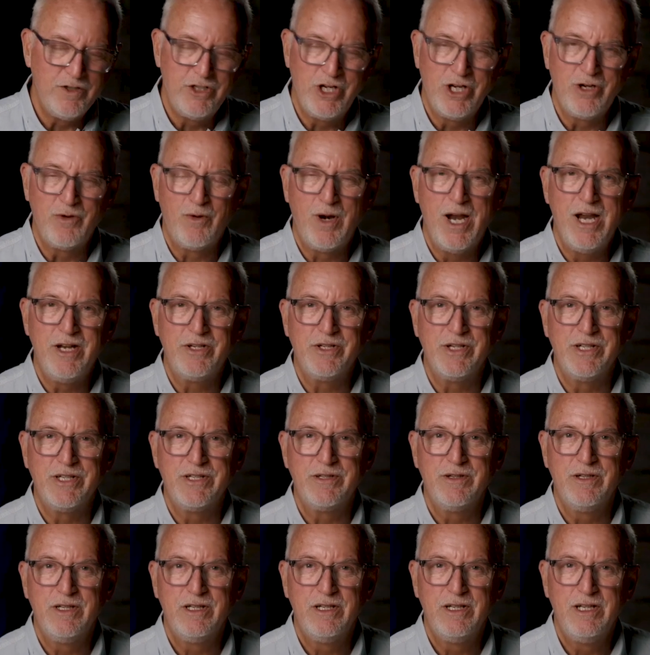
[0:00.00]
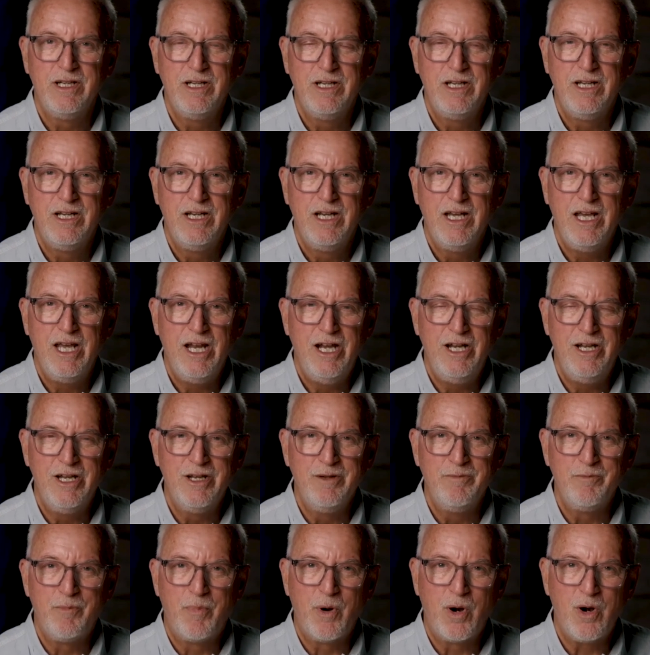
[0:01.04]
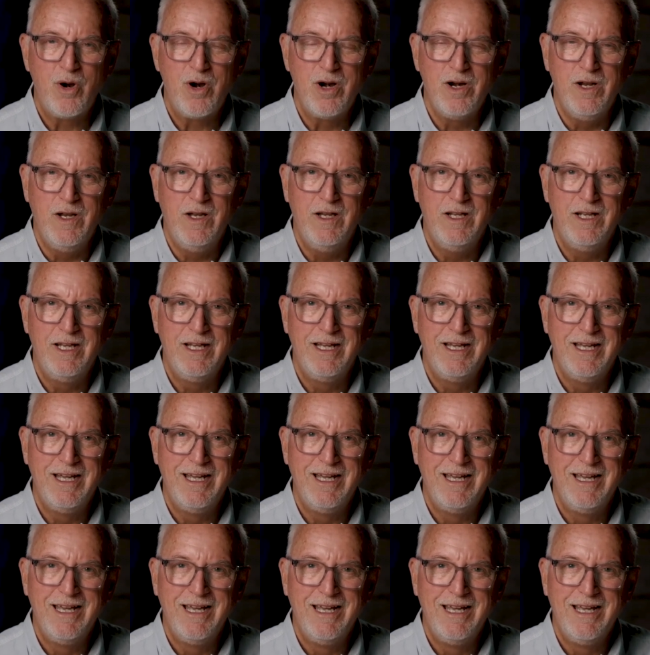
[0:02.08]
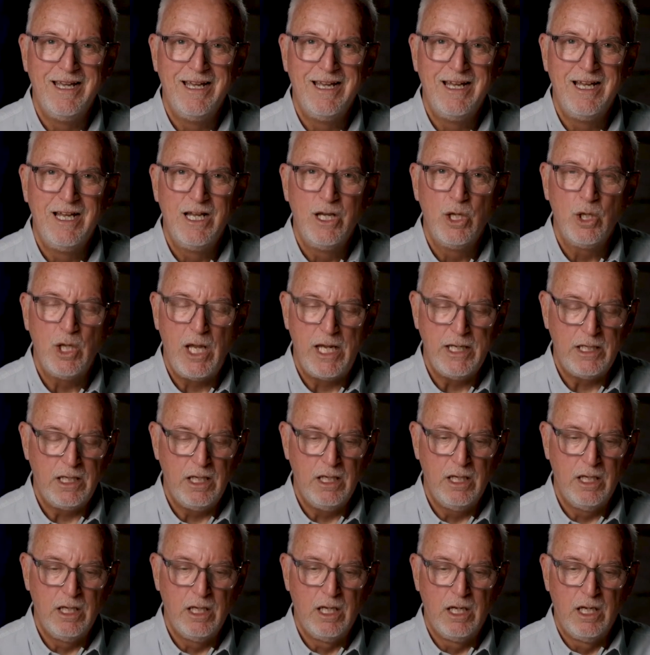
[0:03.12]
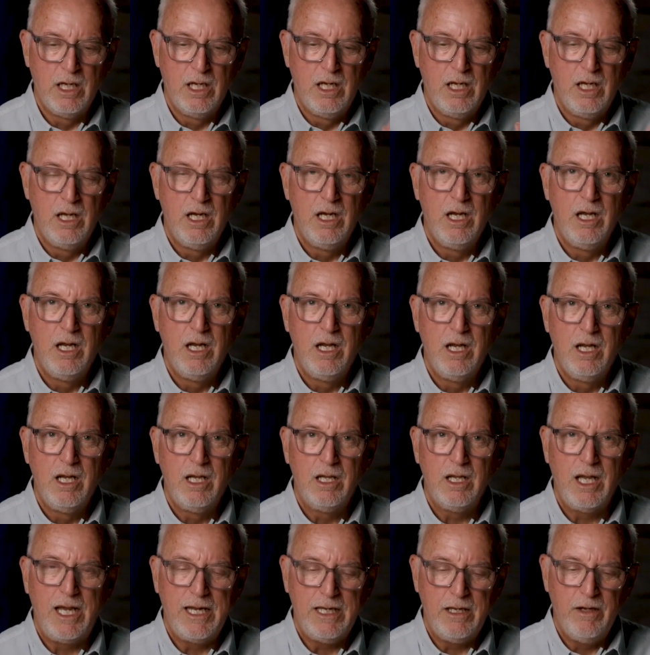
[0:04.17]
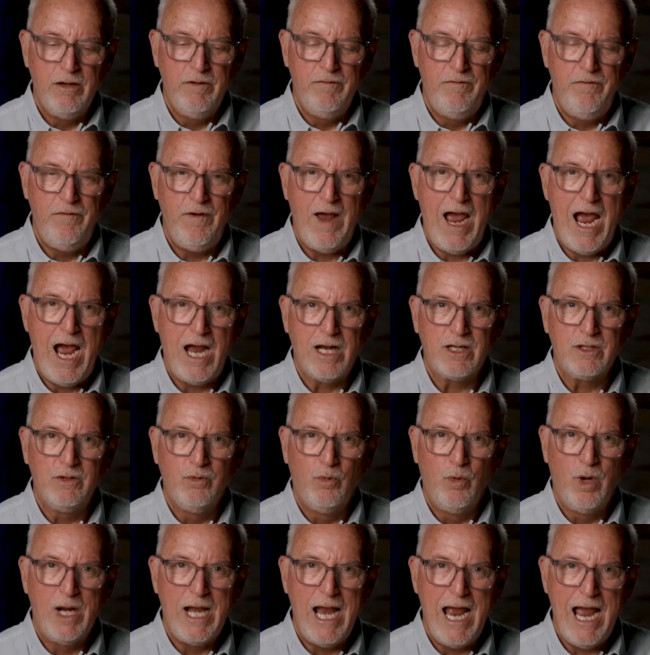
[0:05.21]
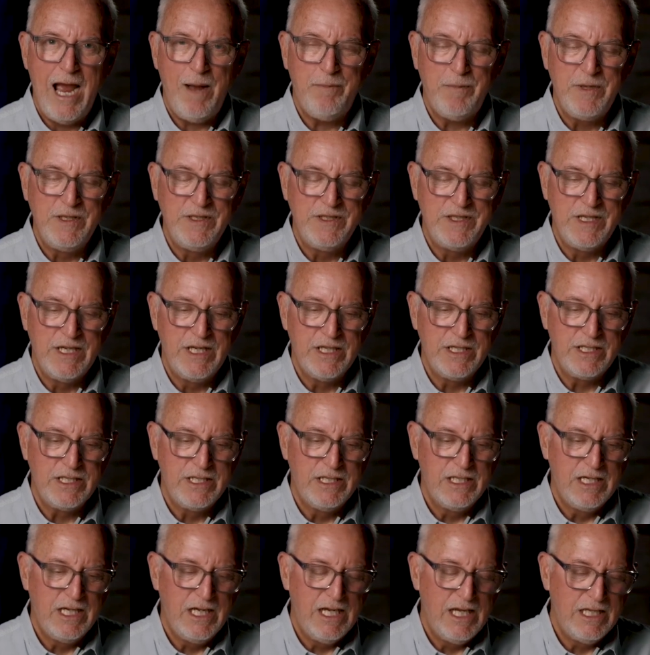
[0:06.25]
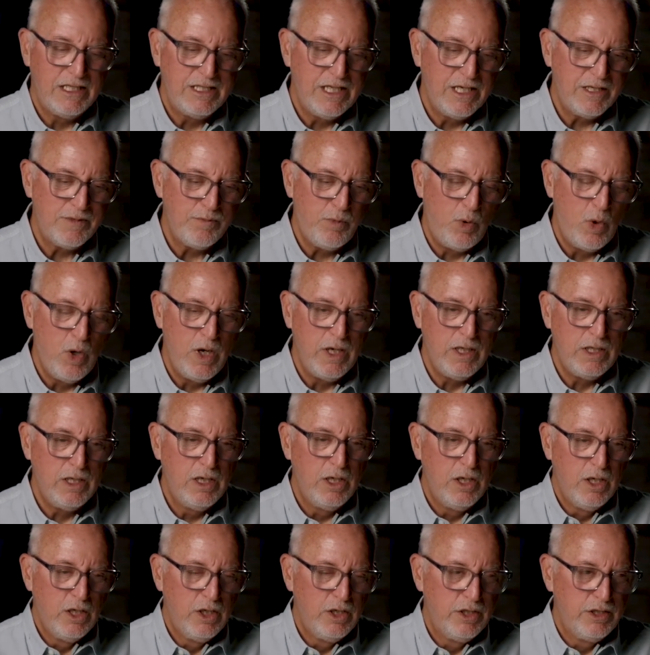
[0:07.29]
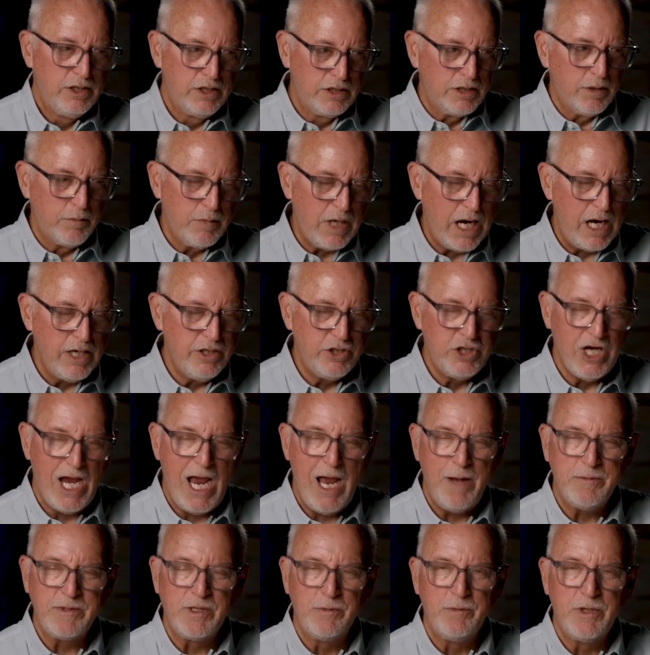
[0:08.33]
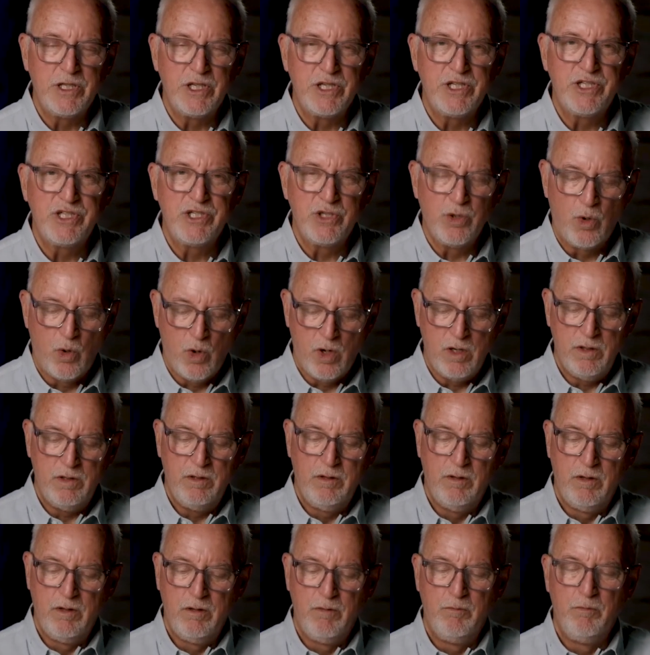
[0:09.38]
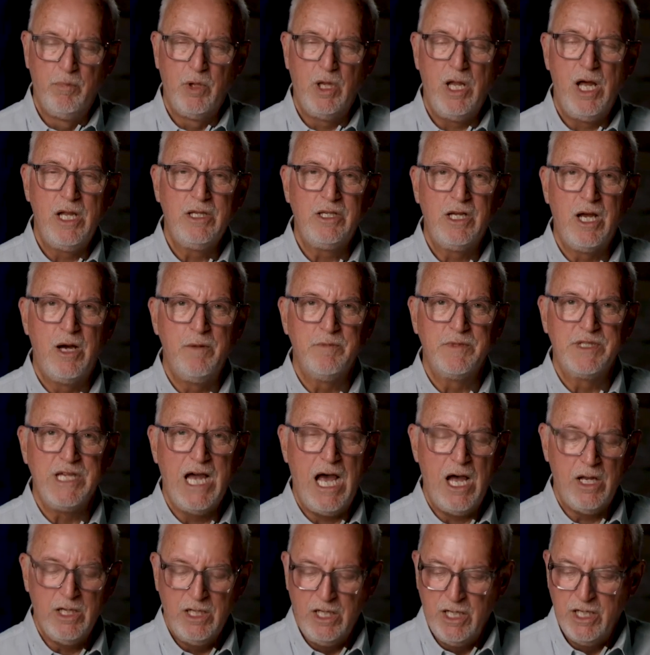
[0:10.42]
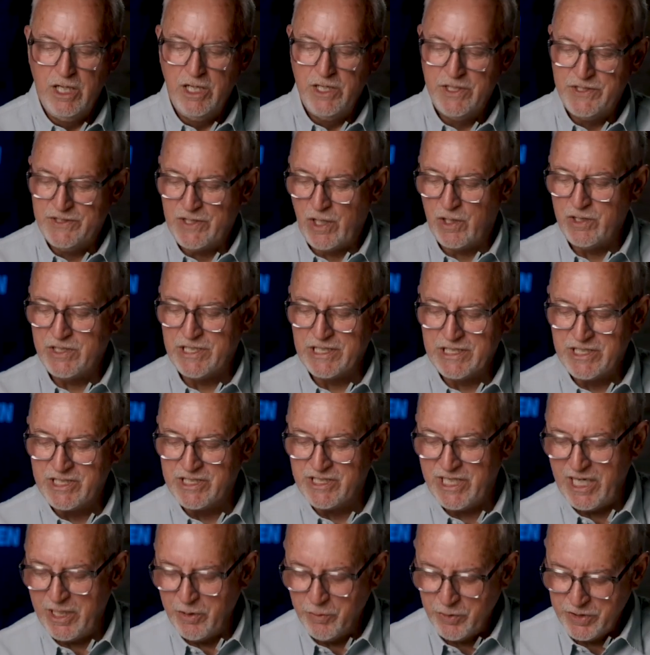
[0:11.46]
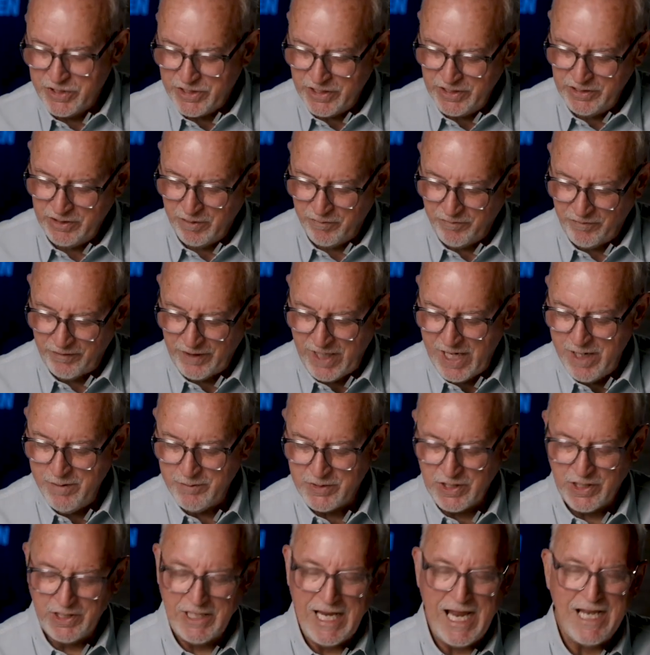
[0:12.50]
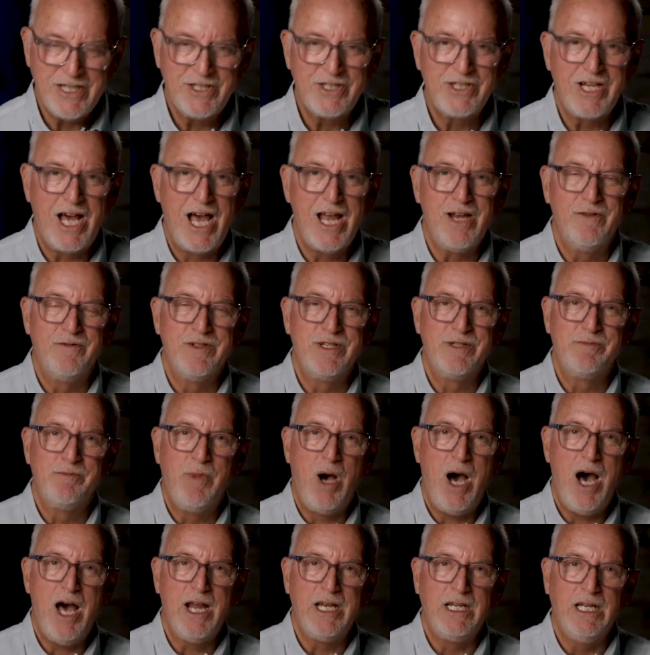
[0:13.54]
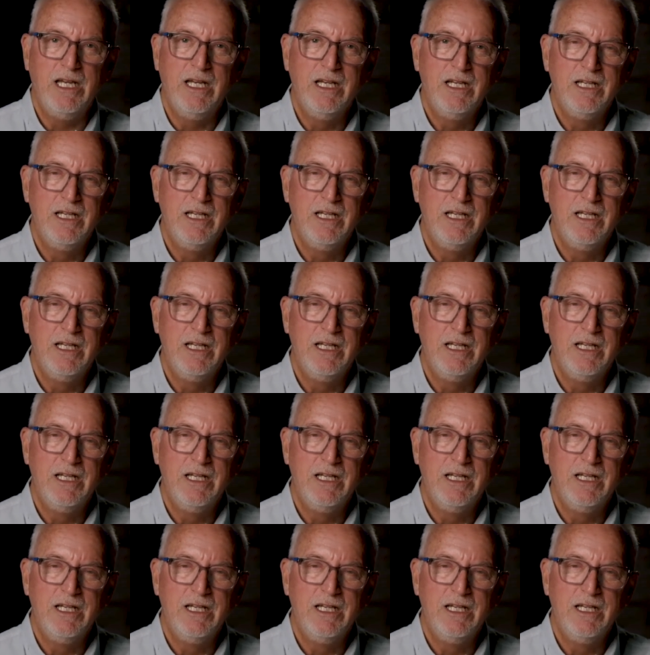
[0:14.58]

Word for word: generations. And he didn't burn. Like, like, in fact, what happens is at this point, some guy jabs him with a sword, blood comes out, starts extinguishing the flames on that side of his body.